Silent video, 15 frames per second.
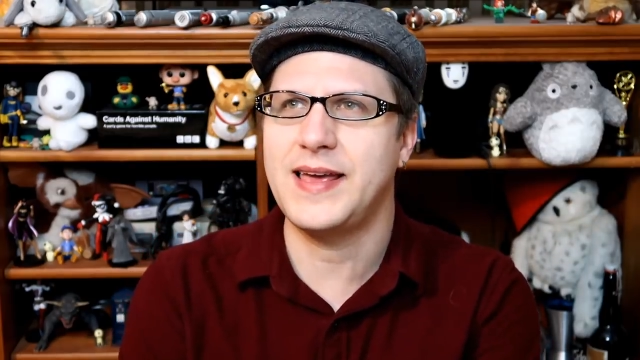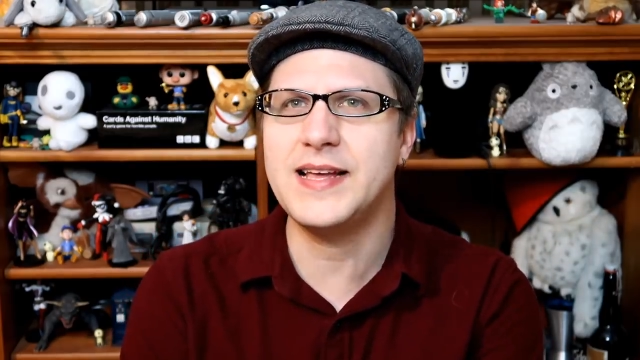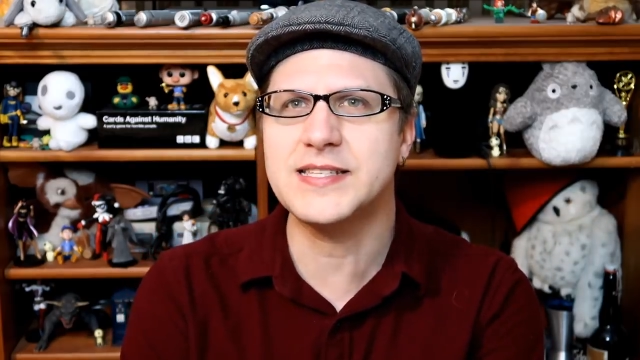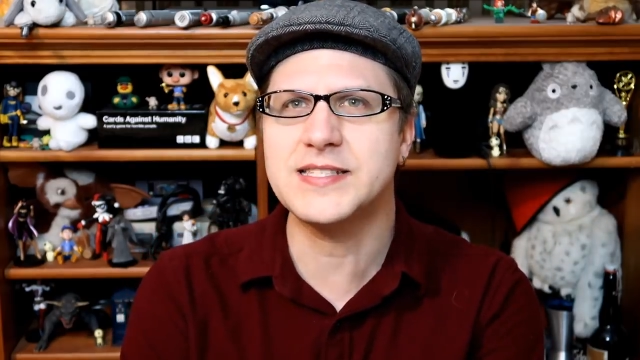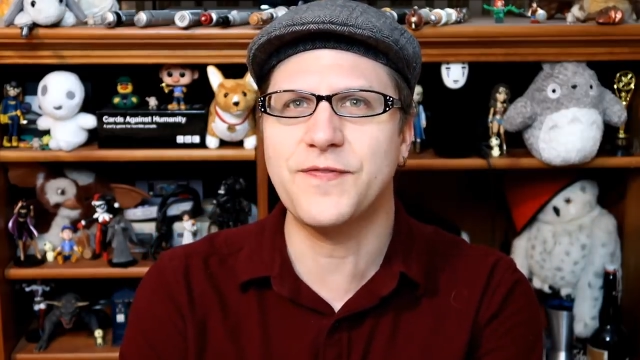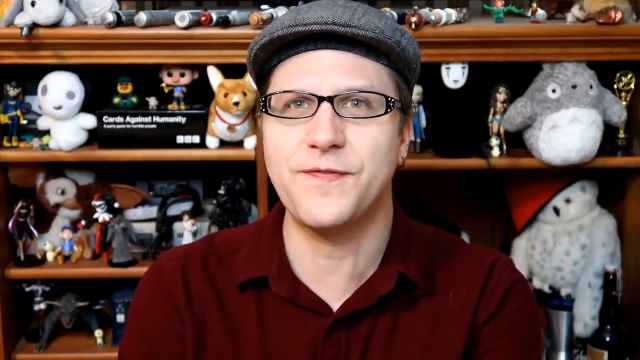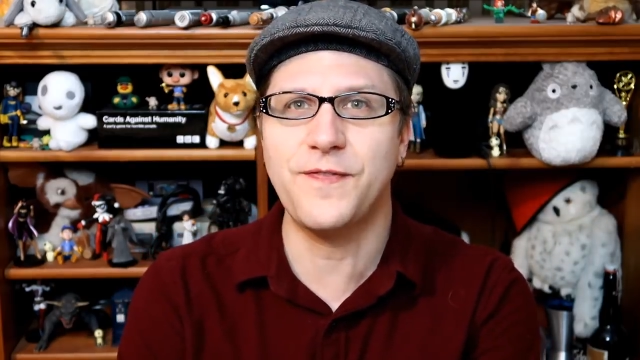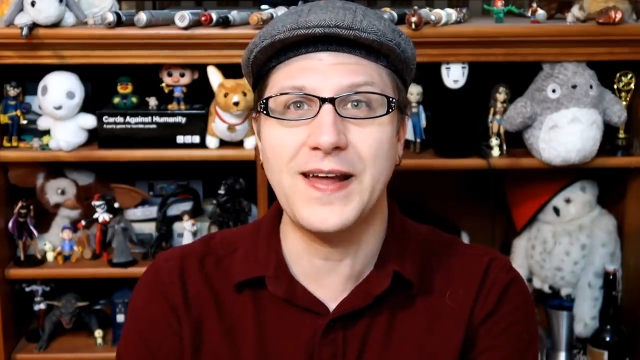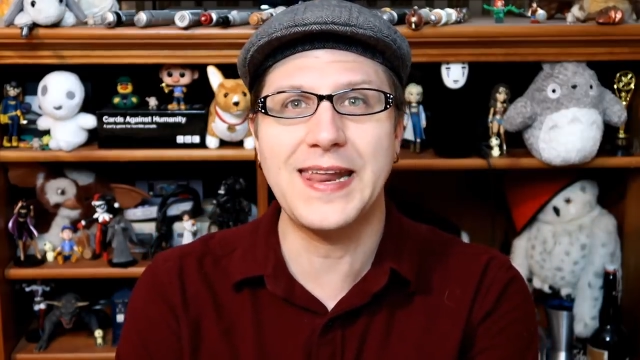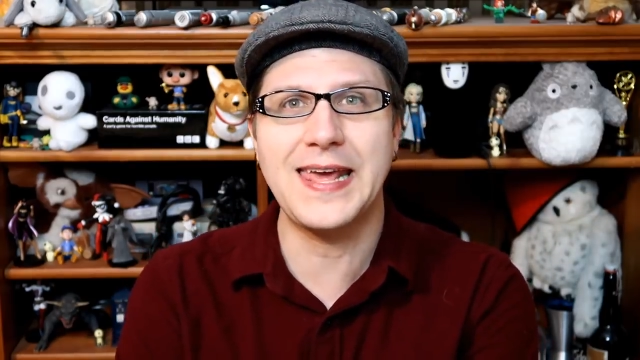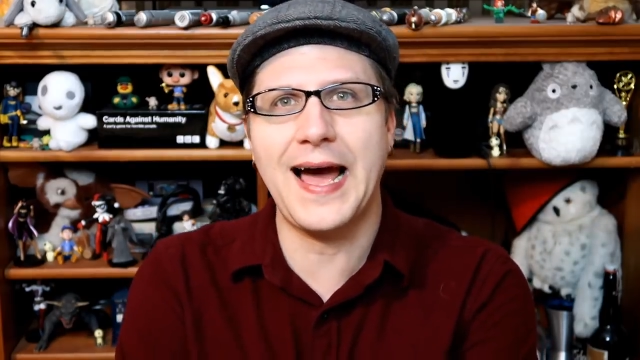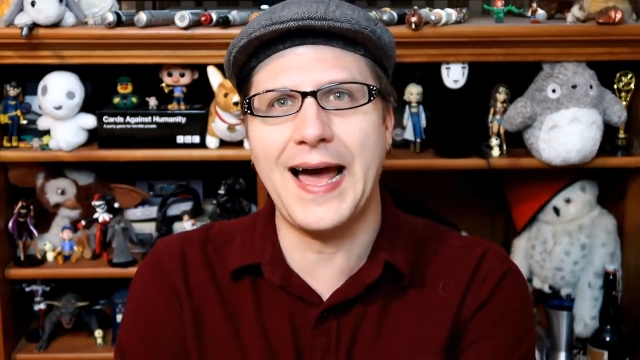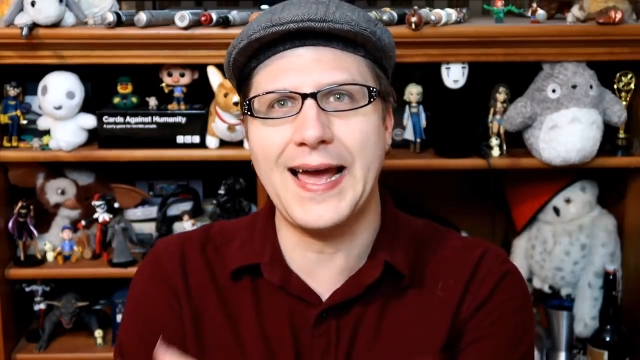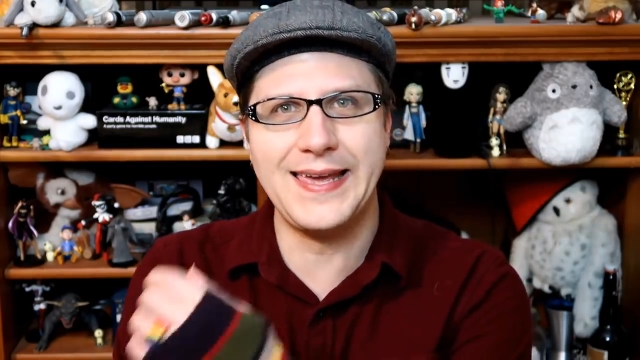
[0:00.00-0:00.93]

it's funny.